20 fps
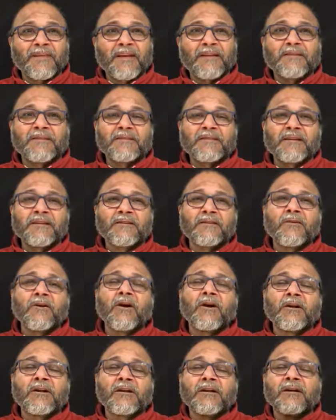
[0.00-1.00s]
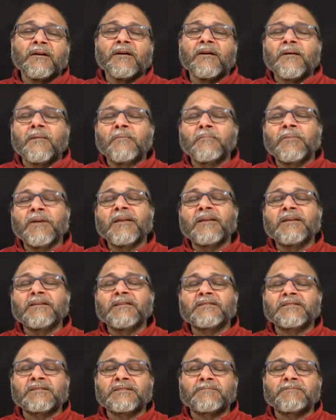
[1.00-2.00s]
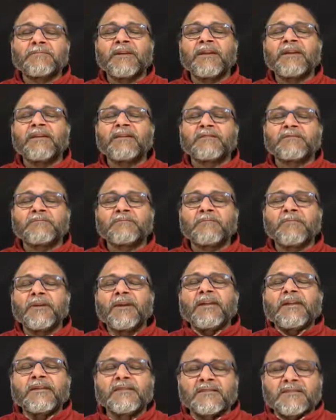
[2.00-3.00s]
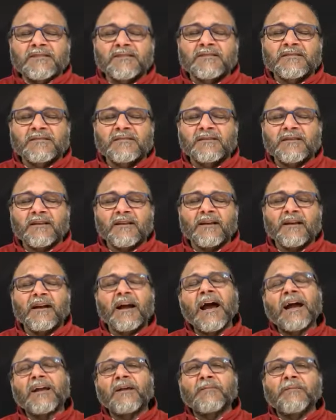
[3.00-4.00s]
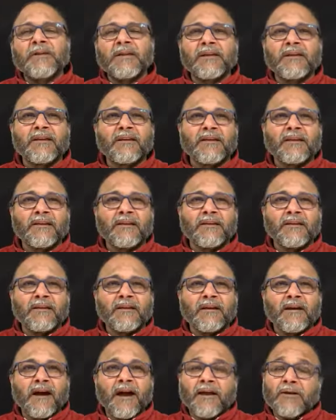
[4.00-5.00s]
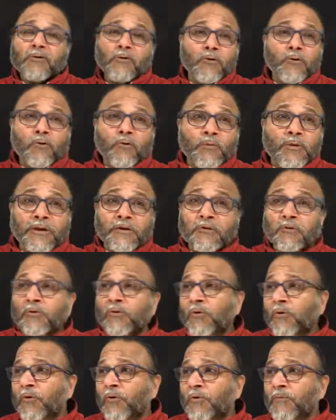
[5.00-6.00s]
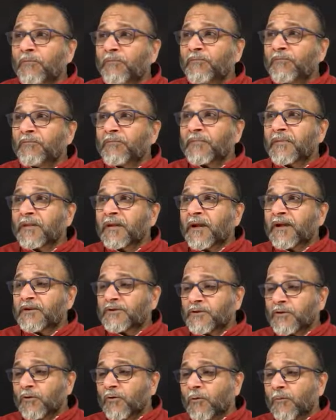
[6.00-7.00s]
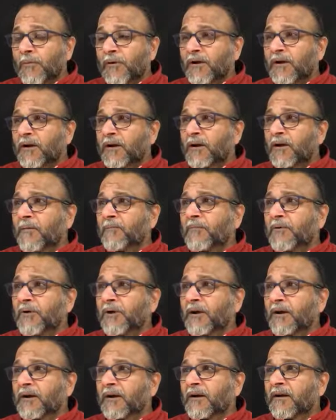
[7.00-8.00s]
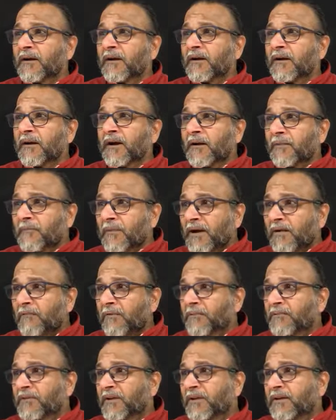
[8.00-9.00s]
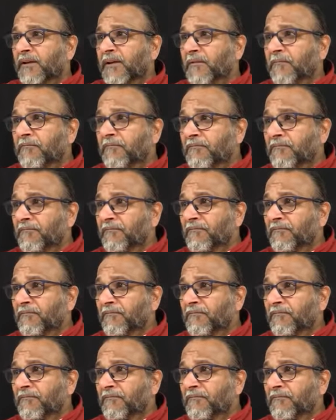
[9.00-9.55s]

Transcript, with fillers: And she says, God, please, please, please guide me. I don't know where to go. And she opened her computer and my website came.